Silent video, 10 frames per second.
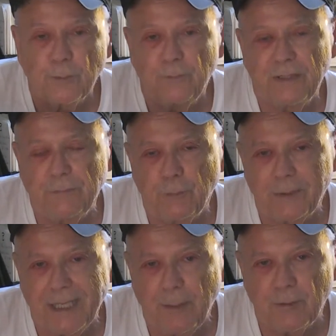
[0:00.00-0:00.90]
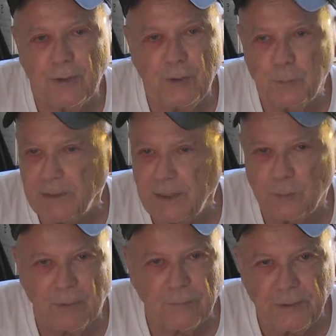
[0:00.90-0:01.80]
you invent vocabulary, you play in
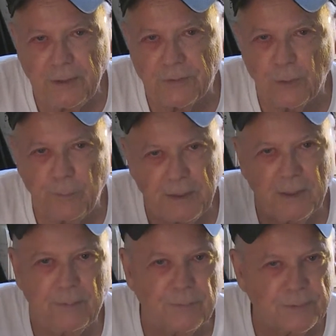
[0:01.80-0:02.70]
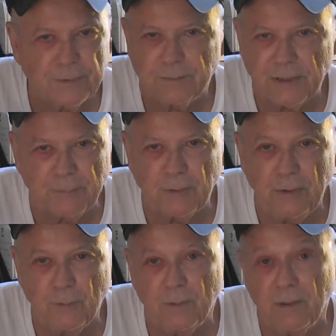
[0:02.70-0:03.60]
12 keys, so it becomes something
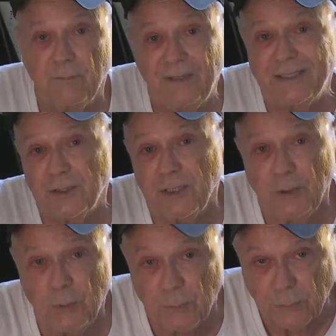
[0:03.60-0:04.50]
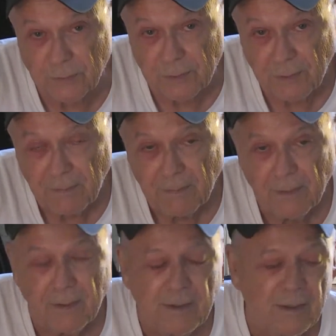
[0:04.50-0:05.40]
you will eventually use.
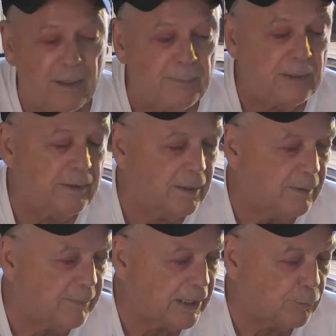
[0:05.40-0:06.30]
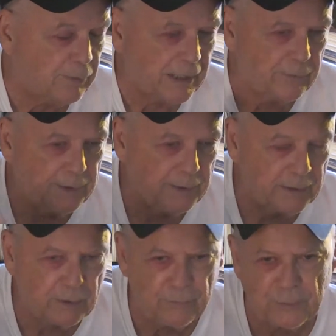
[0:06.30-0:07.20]
I mean, Michael Brecker in an
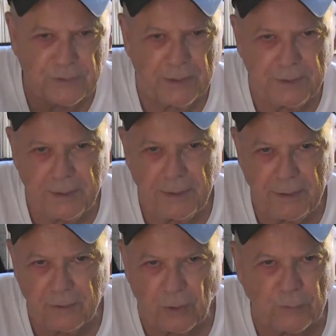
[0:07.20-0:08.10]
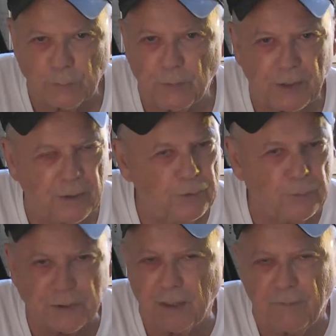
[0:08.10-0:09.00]
interview said that he's always working on
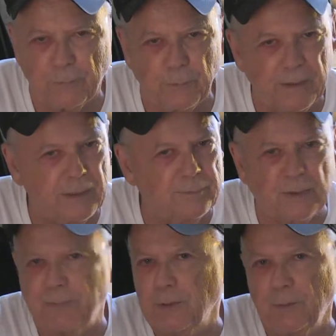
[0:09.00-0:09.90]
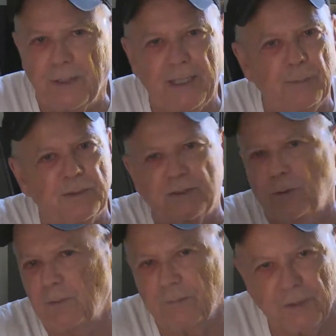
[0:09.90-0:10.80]
new stuff, and when he comes up with a new line, he plays in
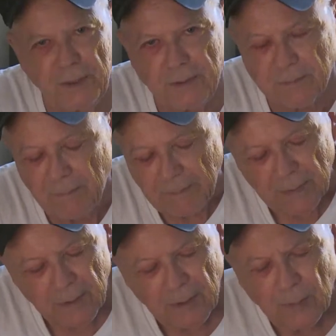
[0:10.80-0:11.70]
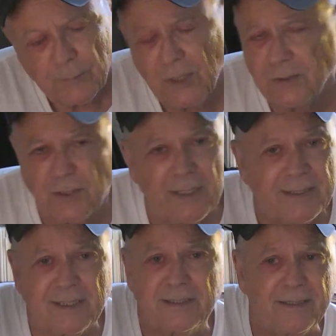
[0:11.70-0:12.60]
12 keys. But he also said
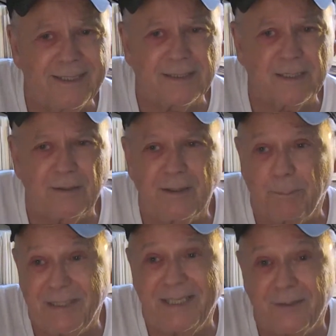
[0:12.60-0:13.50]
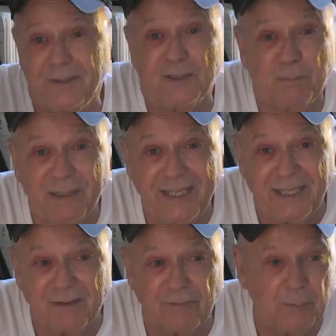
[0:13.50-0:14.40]
it doesn't necessarily appear in his
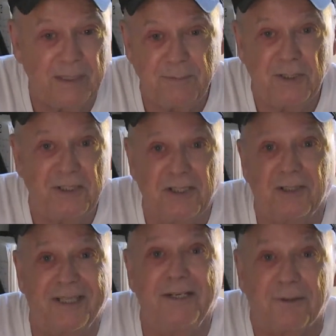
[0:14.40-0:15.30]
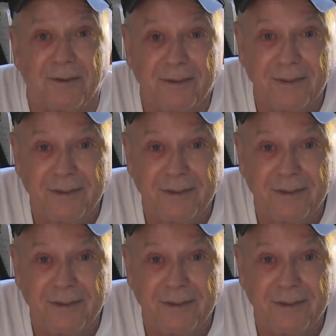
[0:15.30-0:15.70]
playing for maybe a year later.